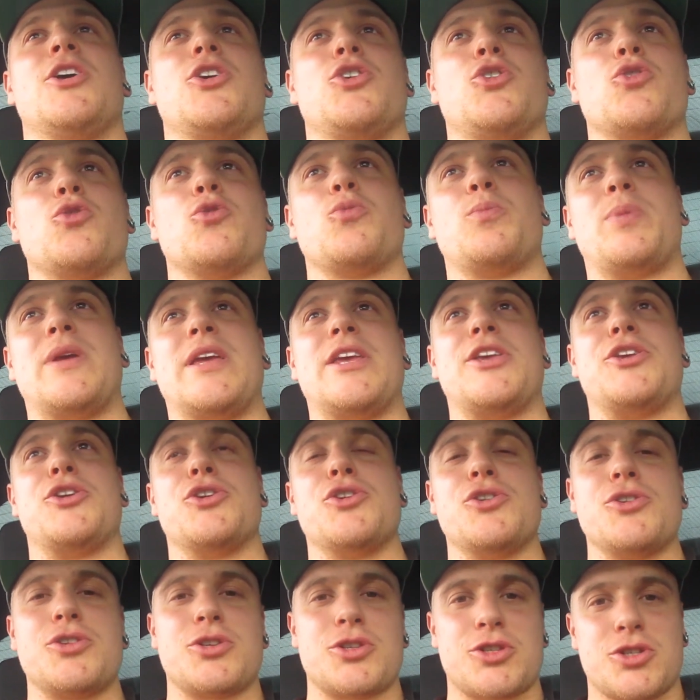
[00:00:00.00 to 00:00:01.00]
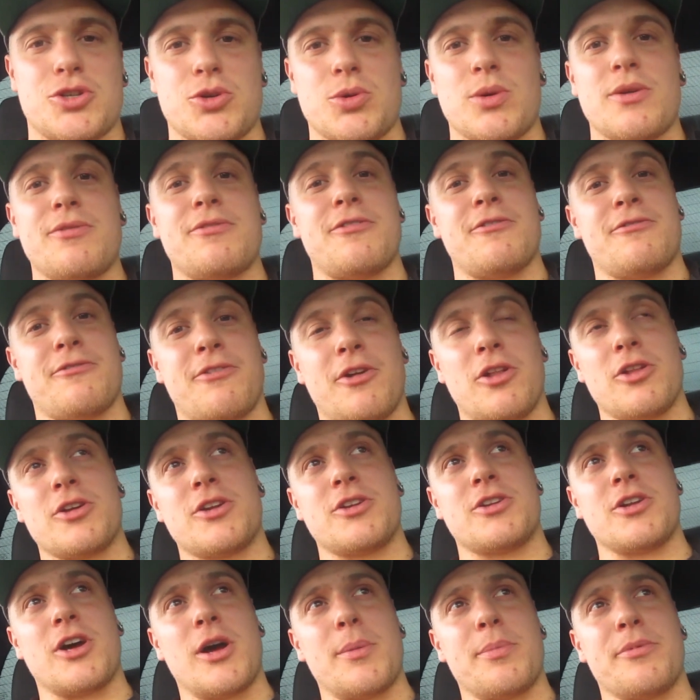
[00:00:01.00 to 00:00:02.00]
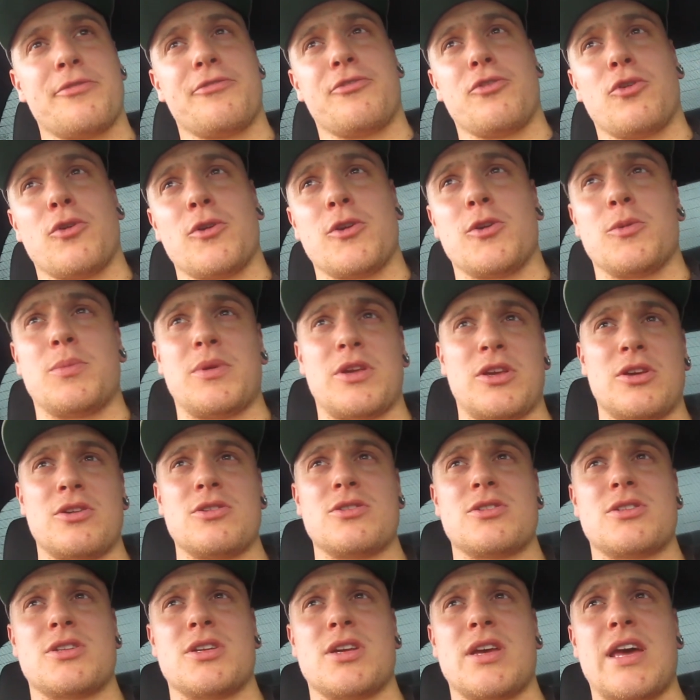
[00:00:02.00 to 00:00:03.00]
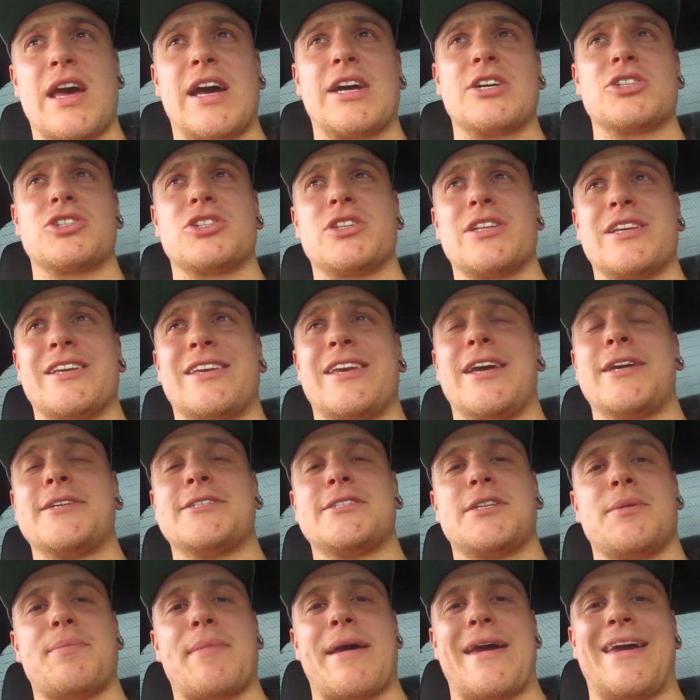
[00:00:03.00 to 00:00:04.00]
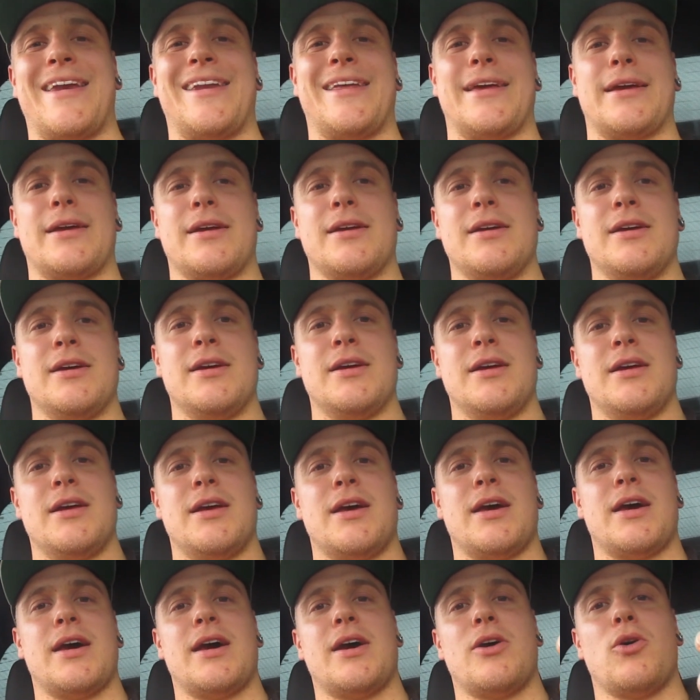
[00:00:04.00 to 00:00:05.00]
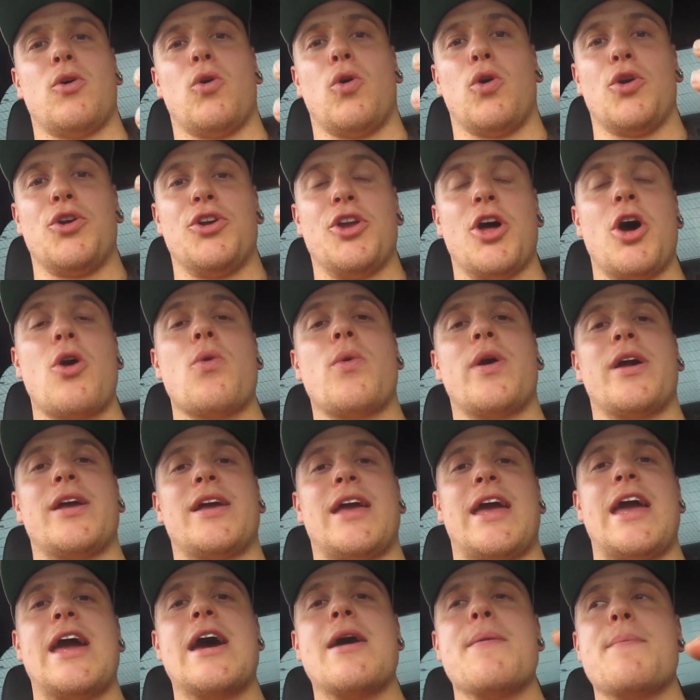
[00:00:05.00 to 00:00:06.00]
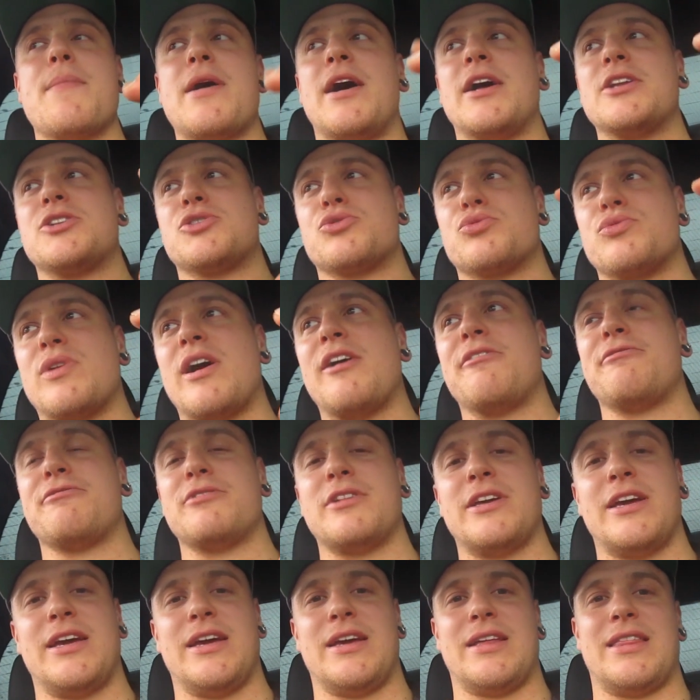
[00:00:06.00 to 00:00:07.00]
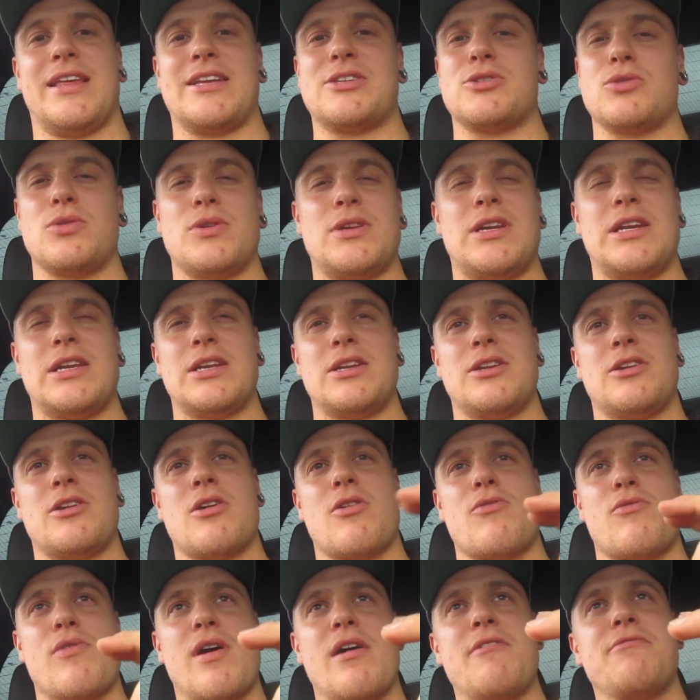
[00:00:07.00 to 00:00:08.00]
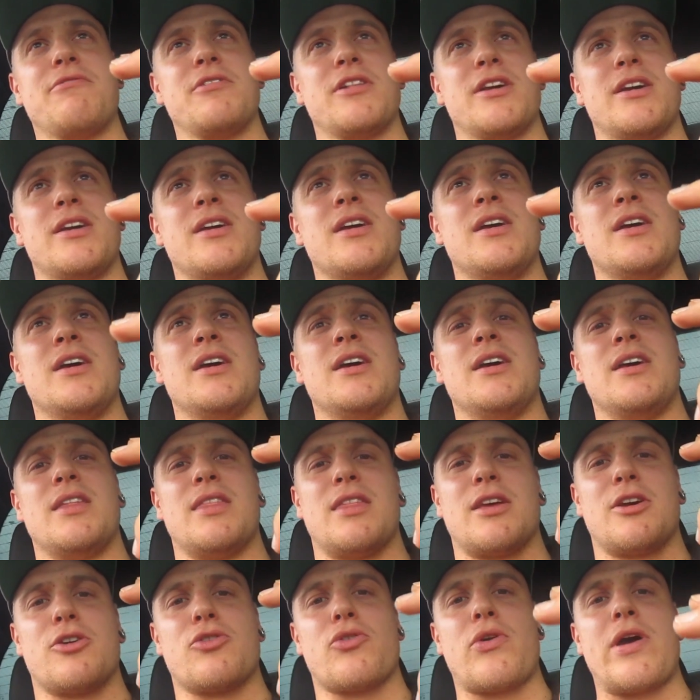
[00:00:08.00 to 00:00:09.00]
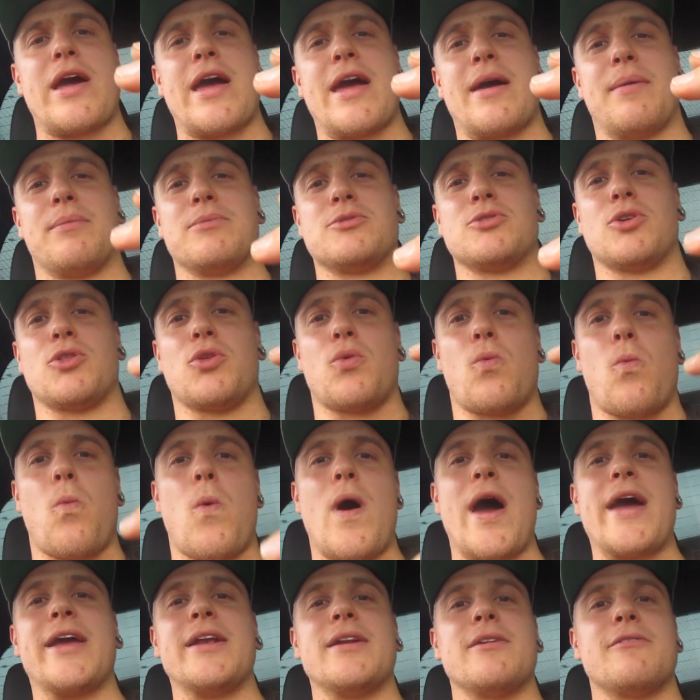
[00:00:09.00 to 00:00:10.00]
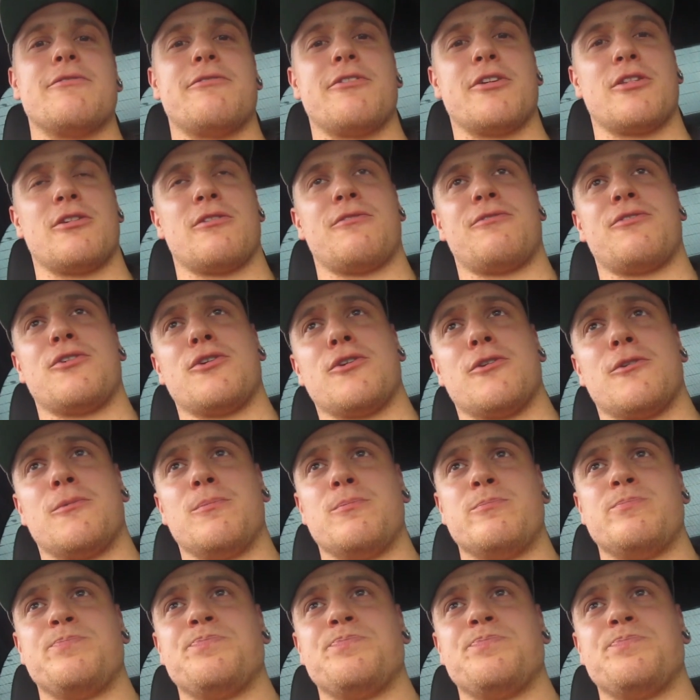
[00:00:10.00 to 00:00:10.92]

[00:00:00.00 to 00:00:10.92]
You'll be used to, if you followed a diet before, you'll be used to actually guesstimating or knowing how much roughly. That's all you need to know, roughly the grams or the weight for the food.